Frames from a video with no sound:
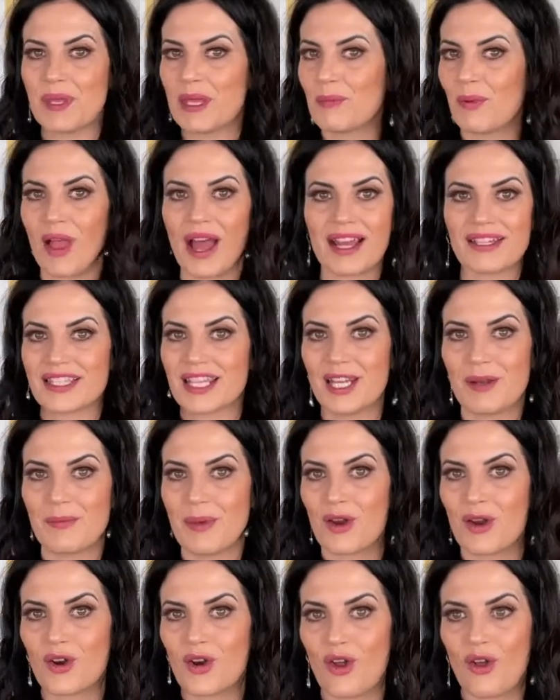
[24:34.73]
people asking
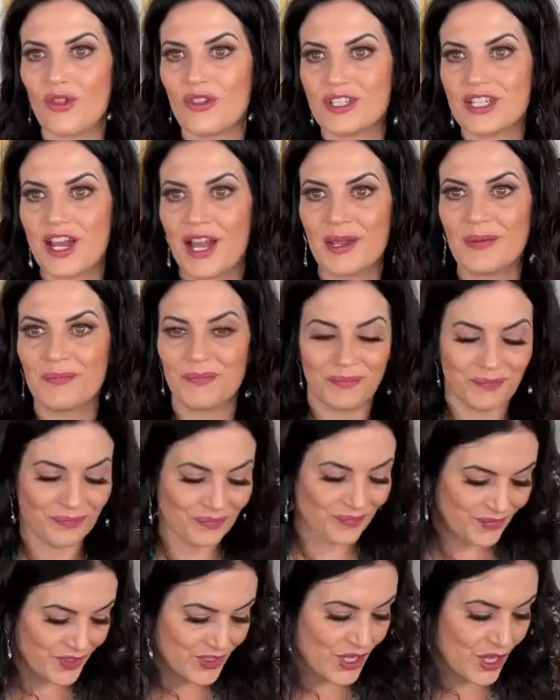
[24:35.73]
about it all the time.
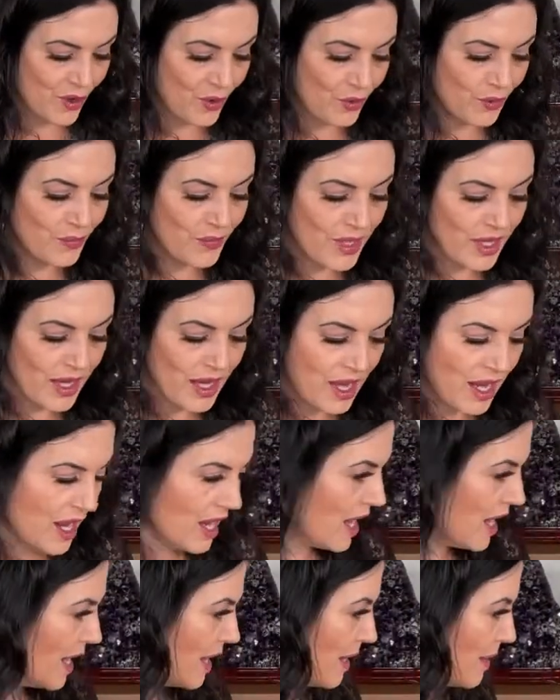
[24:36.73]
So,
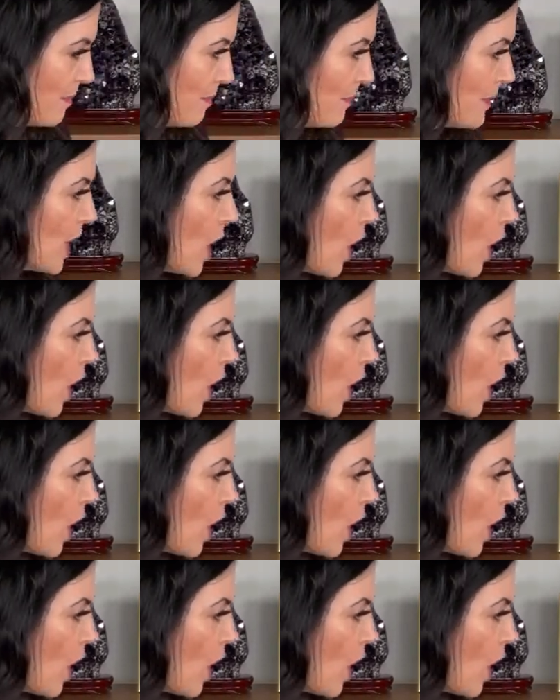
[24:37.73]
um,